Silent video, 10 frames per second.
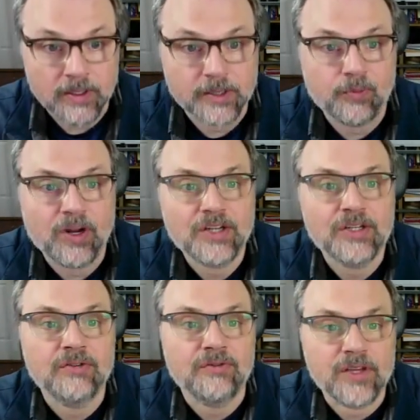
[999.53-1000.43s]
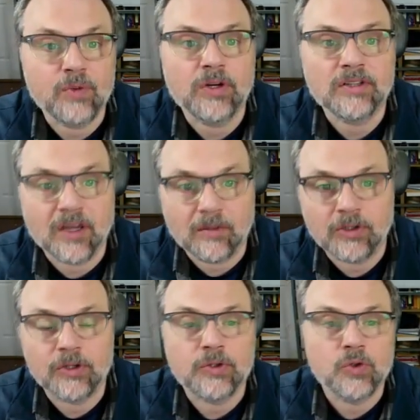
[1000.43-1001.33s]
expression
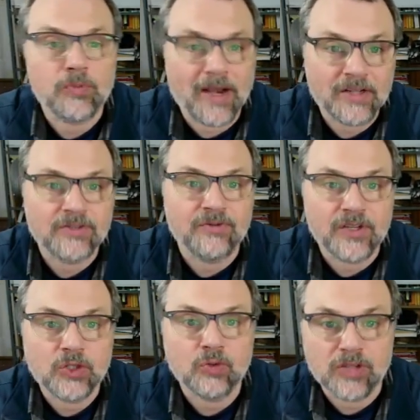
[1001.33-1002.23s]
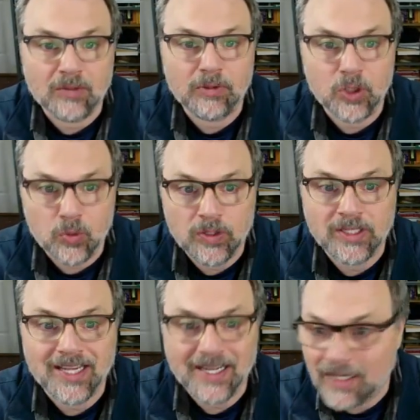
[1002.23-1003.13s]
V1W2 minus V2W1
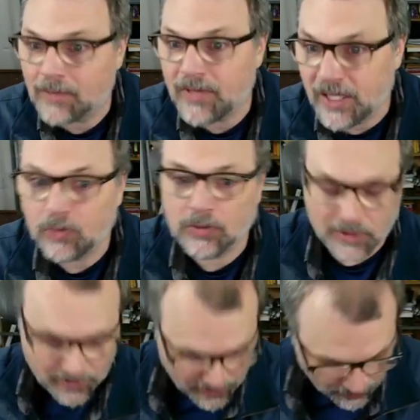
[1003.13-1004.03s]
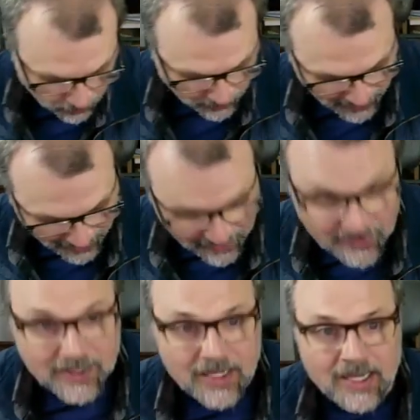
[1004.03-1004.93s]
cannot be equal to 0, and
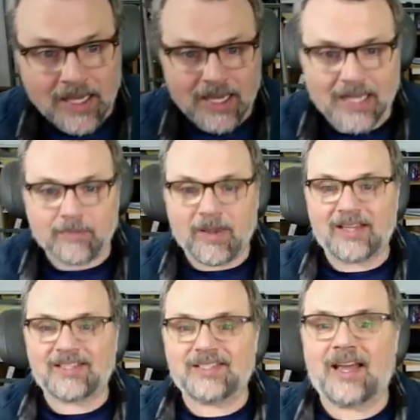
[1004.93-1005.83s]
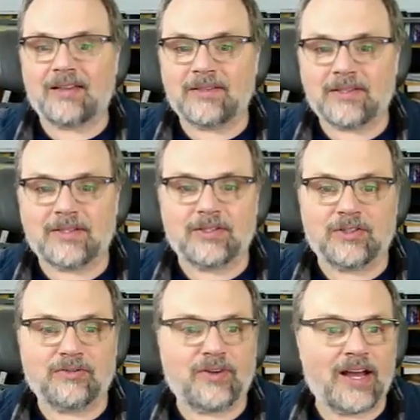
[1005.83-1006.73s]
hence it makes sense to
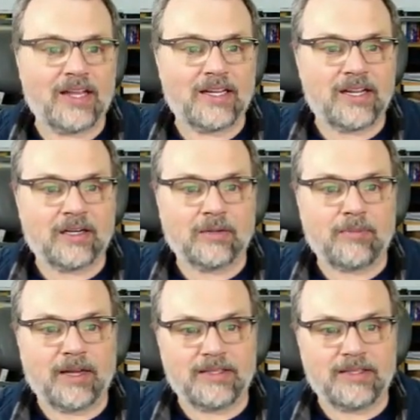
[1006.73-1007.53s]
divide here by the